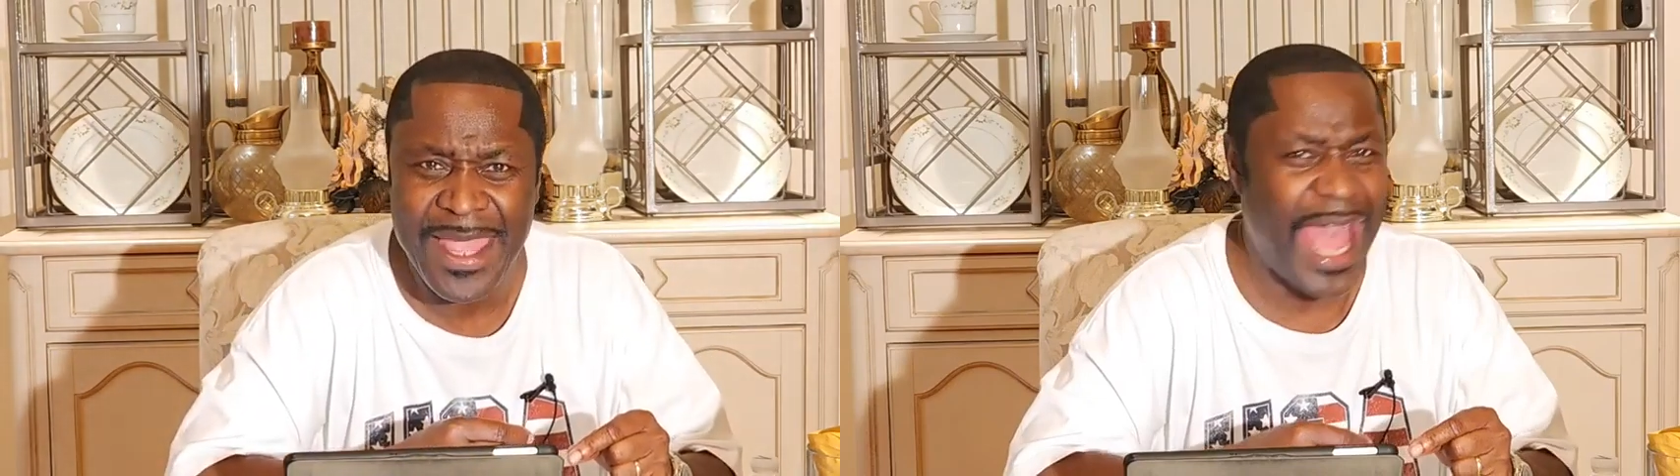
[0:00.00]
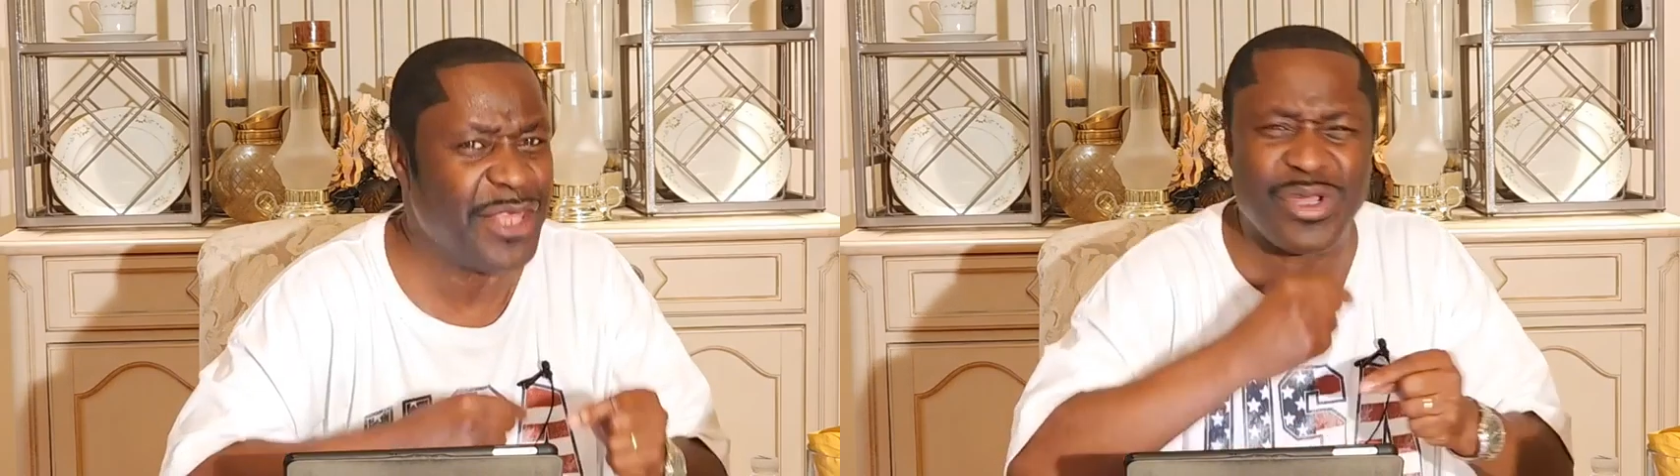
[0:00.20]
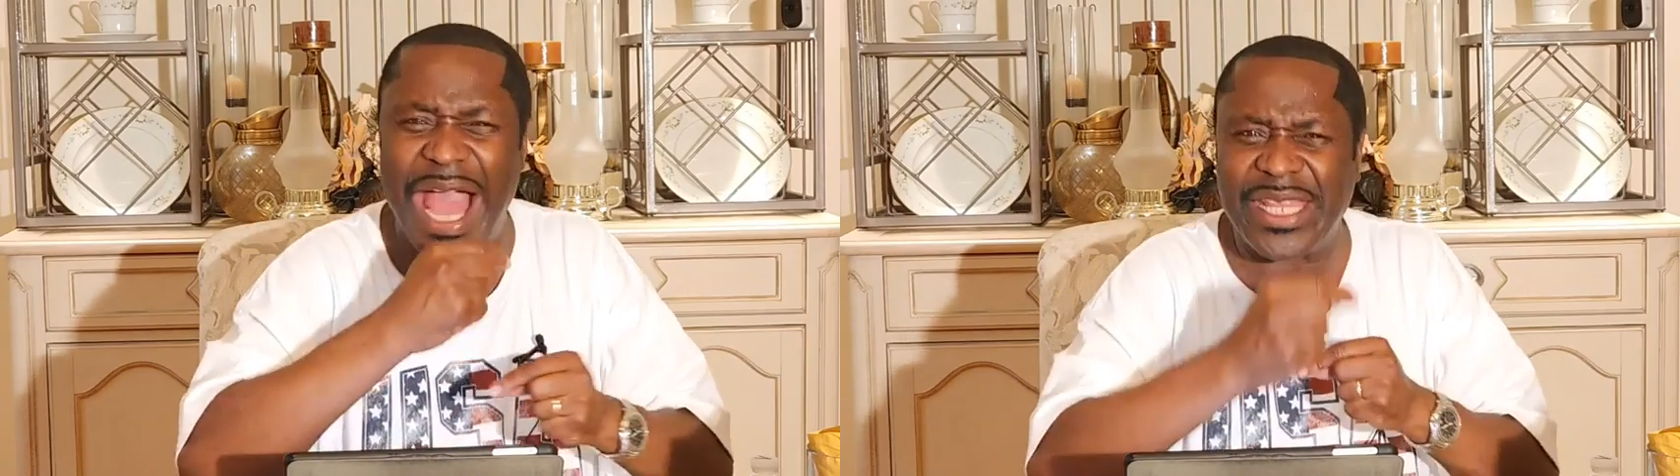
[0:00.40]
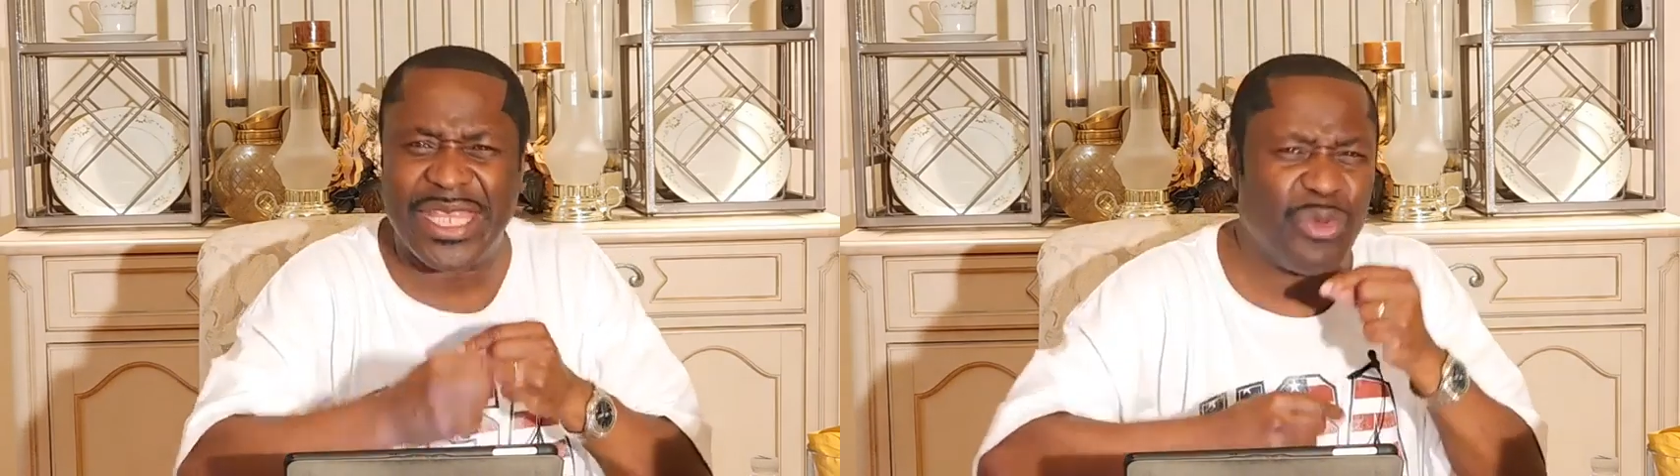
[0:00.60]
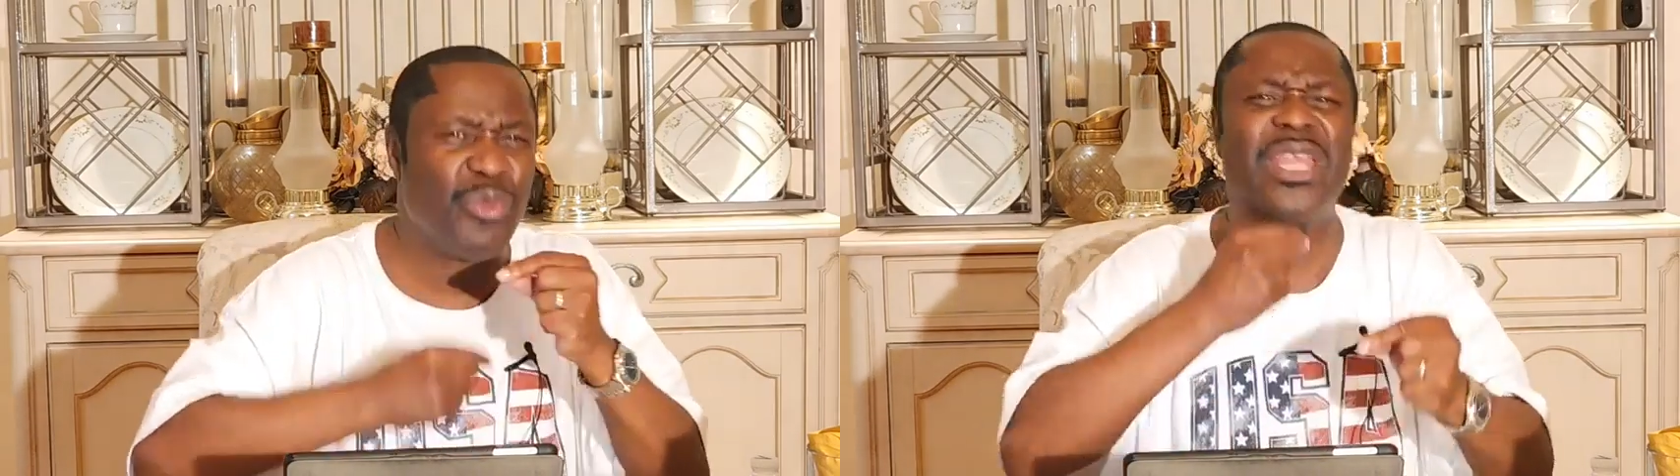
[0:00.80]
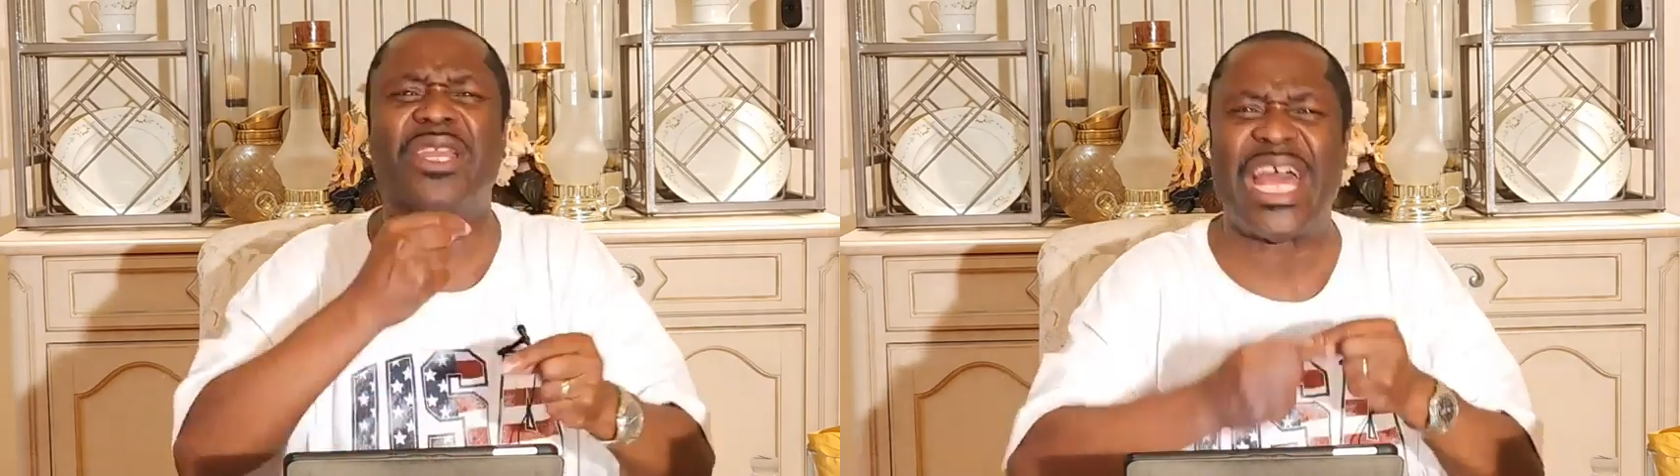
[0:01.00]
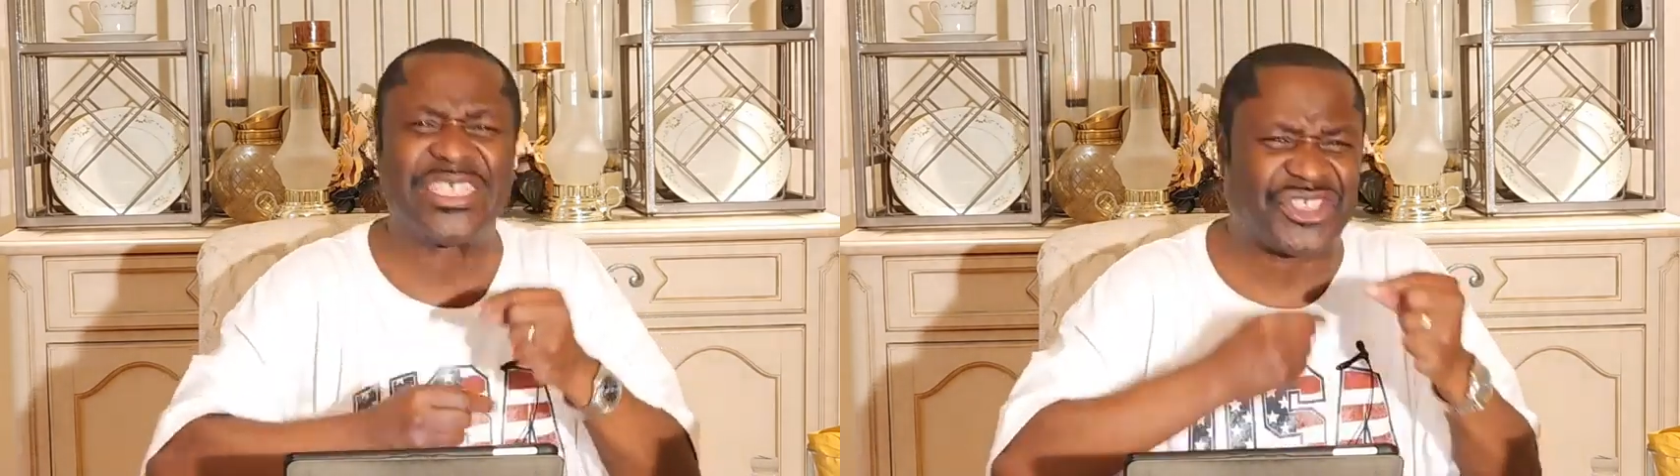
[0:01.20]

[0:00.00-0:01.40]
And you got to get rid of that